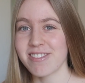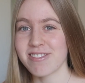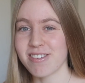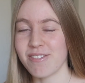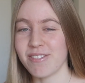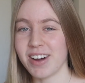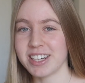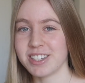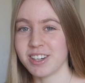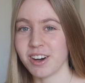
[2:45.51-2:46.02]

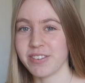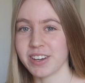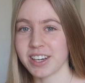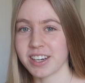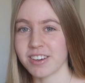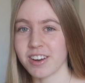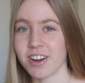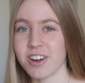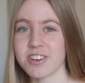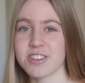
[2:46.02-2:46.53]
from my topic
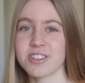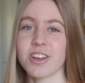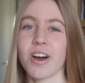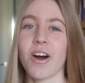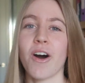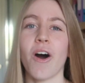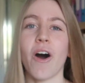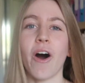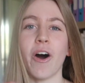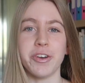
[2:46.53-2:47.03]
notes
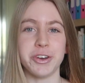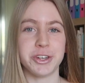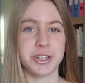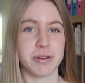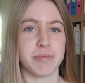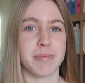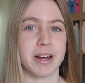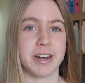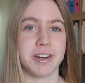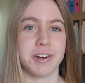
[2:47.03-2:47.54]

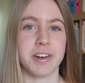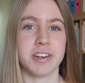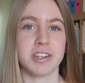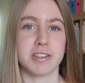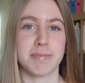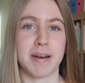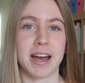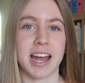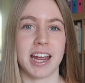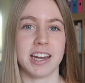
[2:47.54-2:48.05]
onto my notes
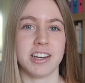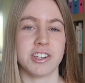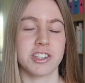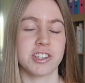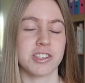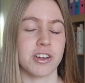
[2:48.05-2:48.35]
page.